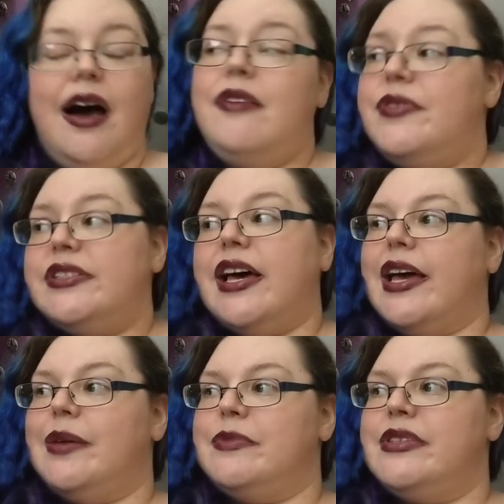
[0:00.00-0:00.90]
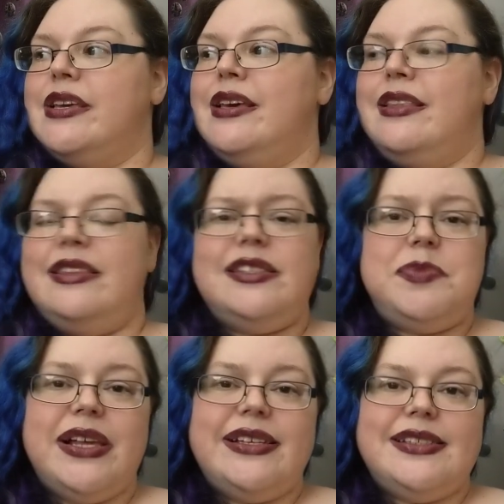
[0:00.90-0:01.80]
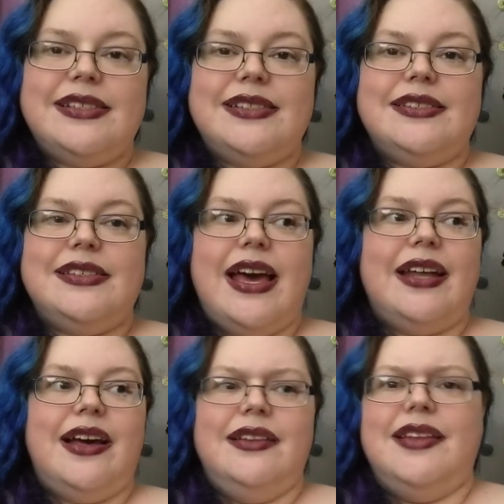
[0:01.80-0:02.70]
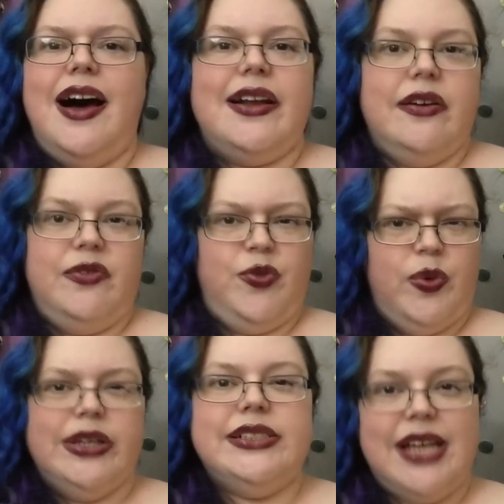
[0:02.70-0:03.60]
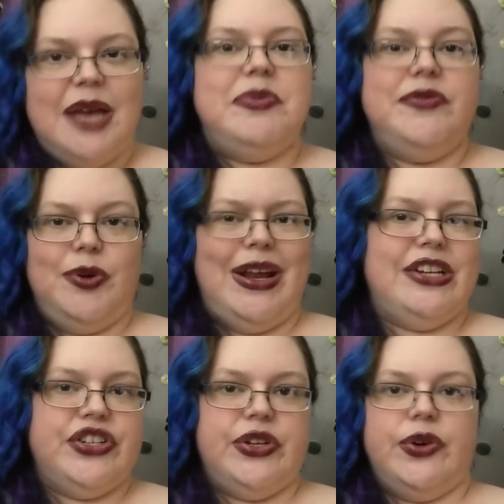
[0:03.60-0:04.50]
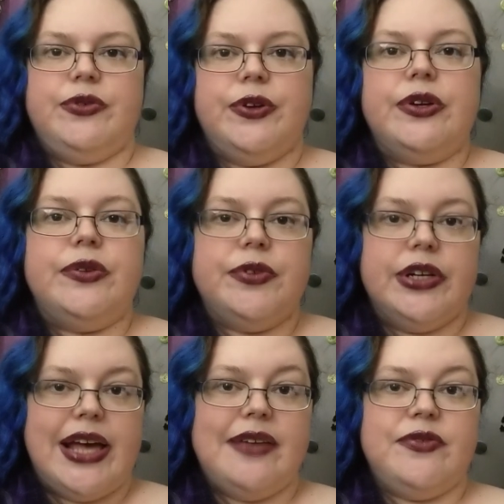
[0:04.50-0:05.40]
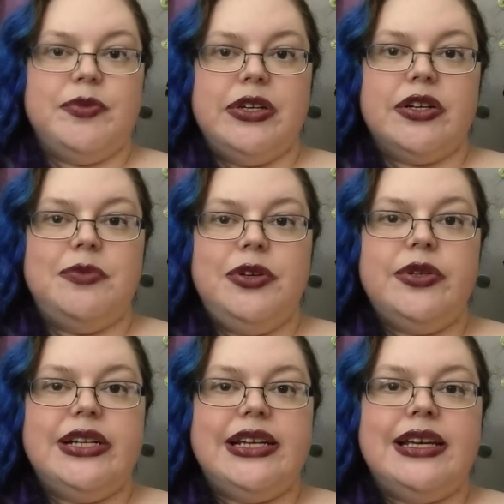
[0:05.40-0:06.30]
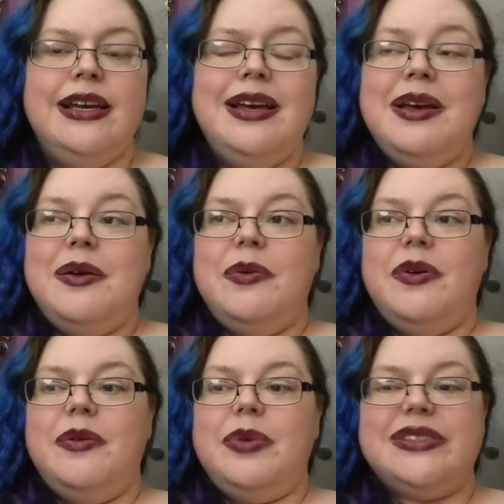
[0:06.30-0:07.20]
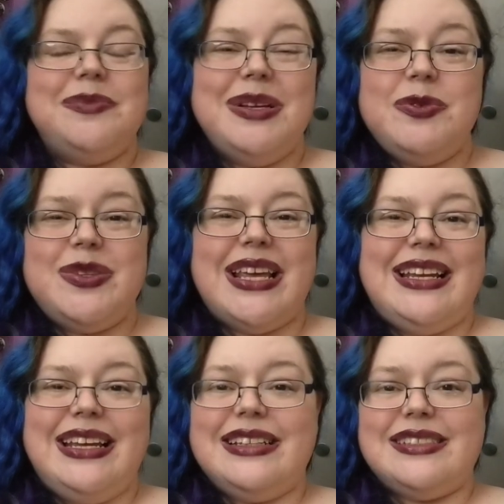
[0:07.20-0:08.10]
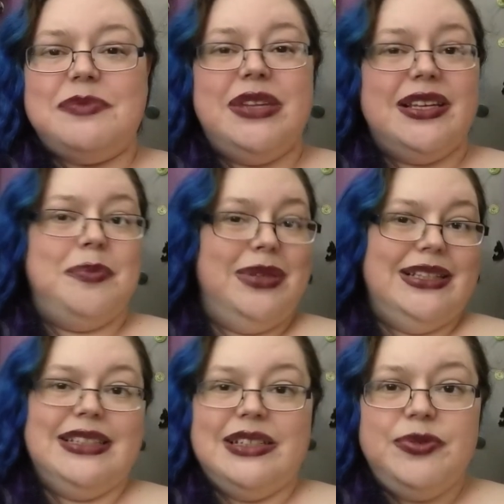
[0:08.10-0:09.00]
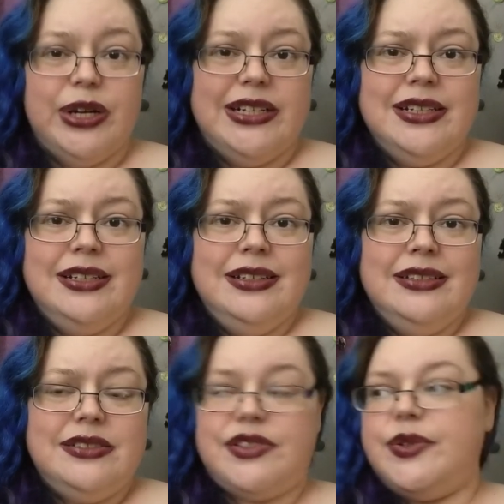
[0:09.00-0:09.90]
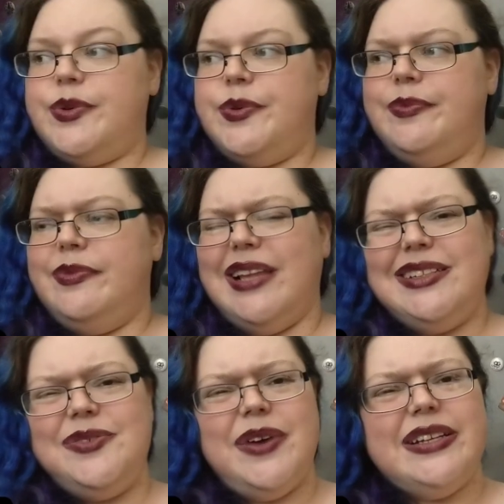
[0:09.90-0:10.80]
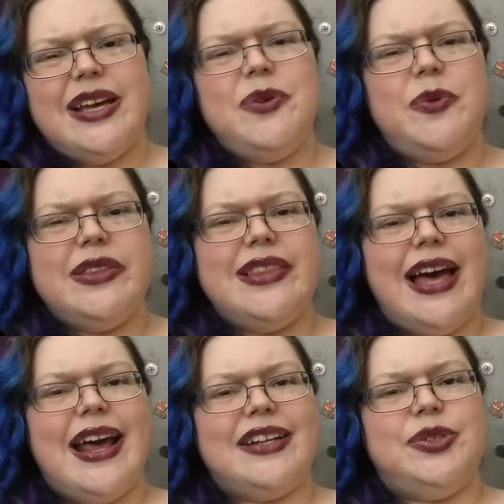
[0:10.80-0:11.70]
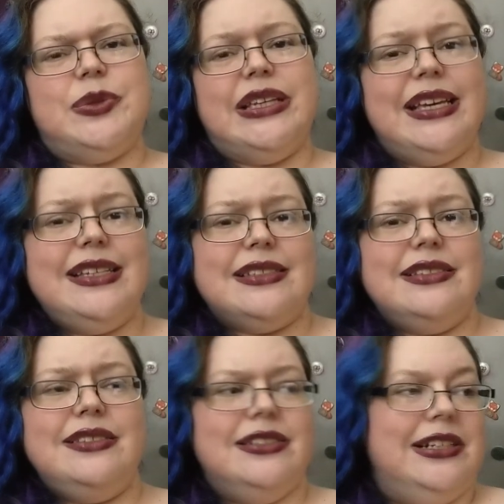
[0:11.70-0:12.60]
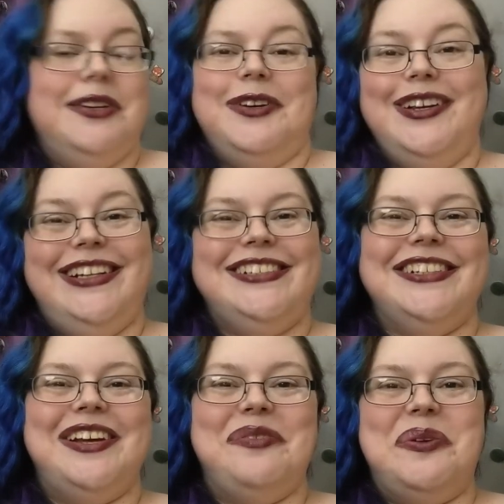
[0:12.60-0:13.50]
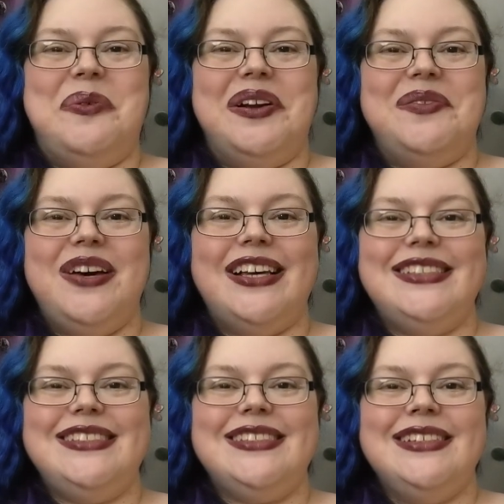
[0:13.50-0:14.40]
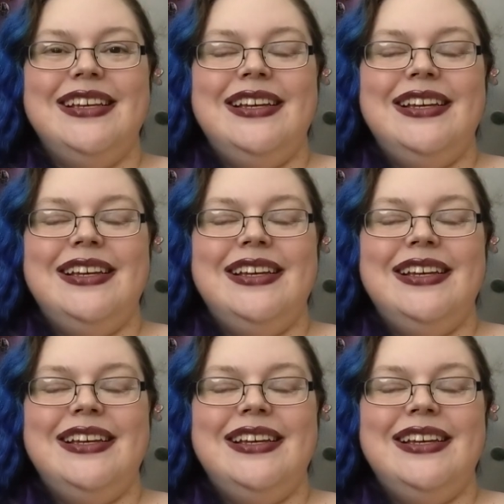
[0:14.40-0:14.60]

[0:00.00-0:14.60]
Oftentimes, these places get a lot of one type of donation over and over again from their community, but sometimes what they need is something completely different. So let's find out what that actually is near each and every one of us,